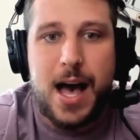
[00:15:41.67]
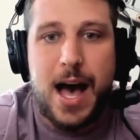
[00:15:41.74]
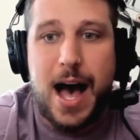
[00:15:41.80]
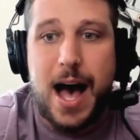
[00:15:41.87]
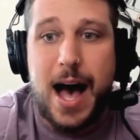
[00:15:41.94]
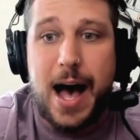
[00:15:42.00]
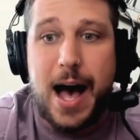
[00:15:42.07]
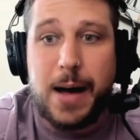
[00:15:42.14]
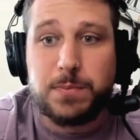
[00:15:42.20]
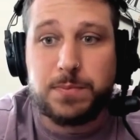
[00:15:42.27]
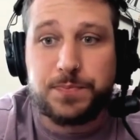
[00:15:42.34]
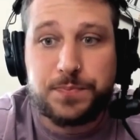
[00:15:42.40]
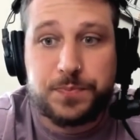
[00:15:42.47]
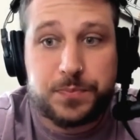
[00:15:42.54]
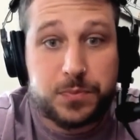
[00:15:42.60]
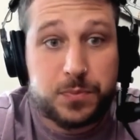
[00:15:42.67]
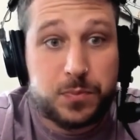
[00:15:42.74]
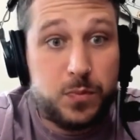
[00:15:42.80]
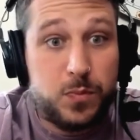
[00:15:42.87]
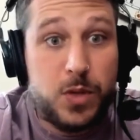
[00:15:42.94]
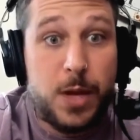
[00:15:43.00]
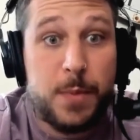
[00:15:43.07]
Um,
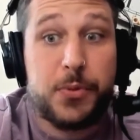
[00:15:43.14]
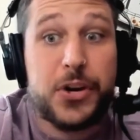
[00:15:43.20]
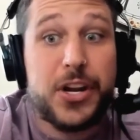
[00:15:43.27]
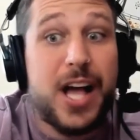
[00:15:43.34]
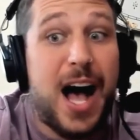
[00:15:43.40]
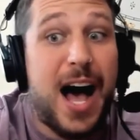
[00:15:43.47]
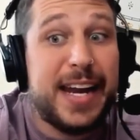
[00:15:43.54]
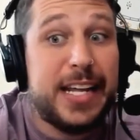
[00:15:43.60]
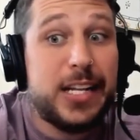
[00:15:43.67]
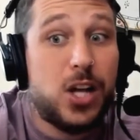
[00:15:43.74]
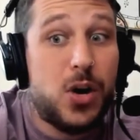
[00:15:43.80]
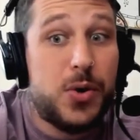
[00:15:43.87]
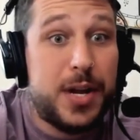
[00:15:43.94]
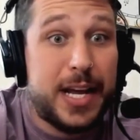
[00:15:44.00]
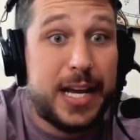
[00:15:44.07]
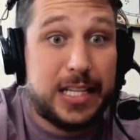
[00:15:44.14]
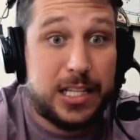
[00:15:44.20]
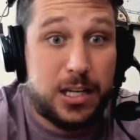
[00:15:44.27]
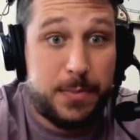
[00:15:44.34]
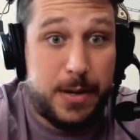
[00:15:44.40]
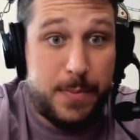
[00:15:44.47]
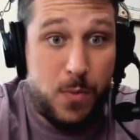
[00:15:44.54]
Brianni loading a
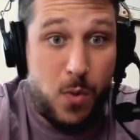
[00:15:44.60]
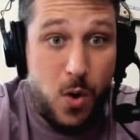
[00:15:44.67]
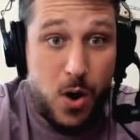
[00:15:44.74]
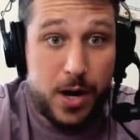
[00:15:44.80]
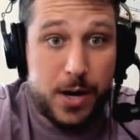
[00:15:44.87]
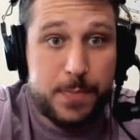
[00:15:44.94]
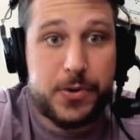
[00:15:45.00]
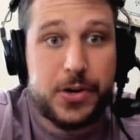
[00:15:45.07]
little bit more.